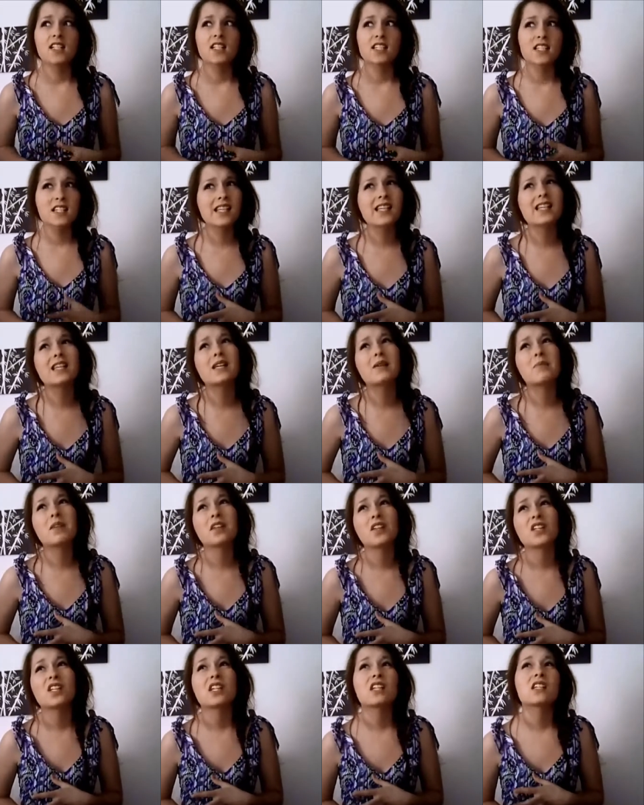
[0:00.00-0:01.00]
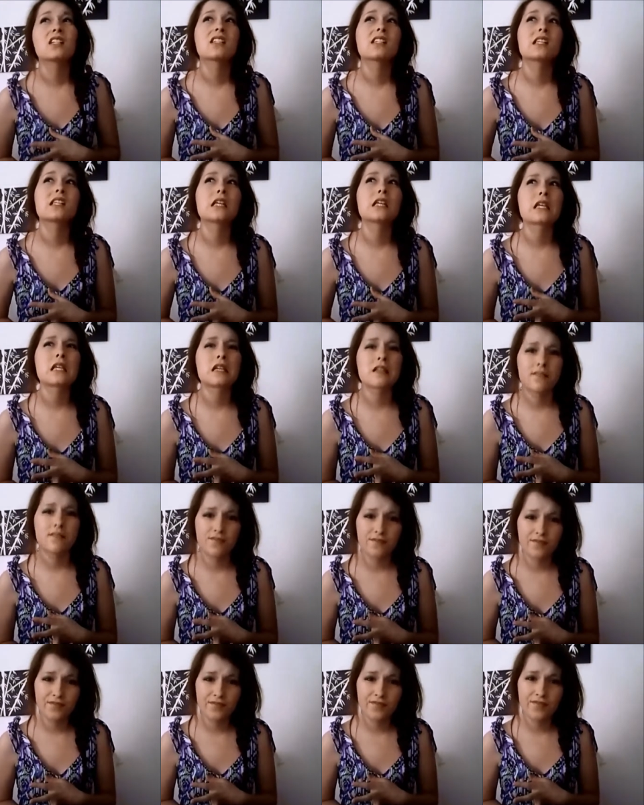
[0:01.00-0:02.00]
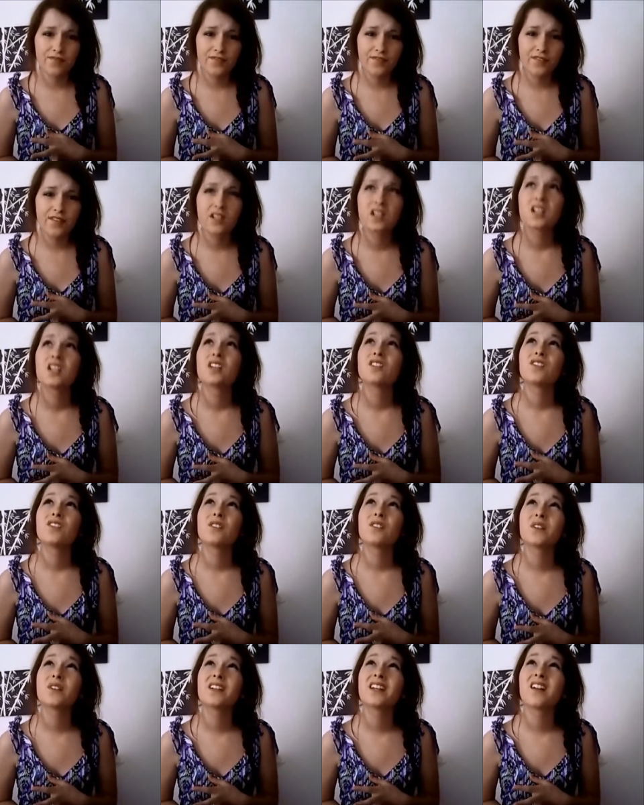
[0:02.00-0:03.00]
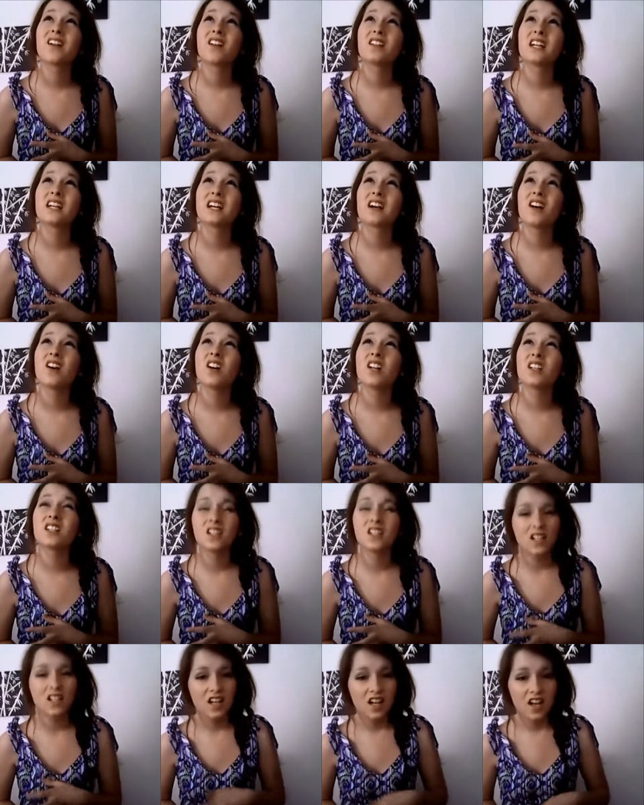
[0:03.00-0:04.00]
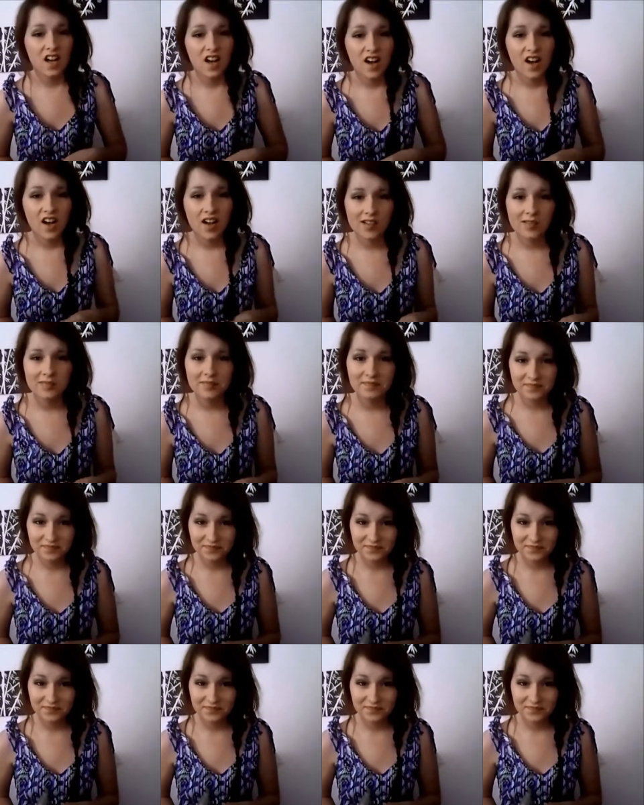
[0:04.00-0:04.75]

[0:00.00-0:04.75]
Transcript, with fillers: singing abilities if you could get on that god. Um,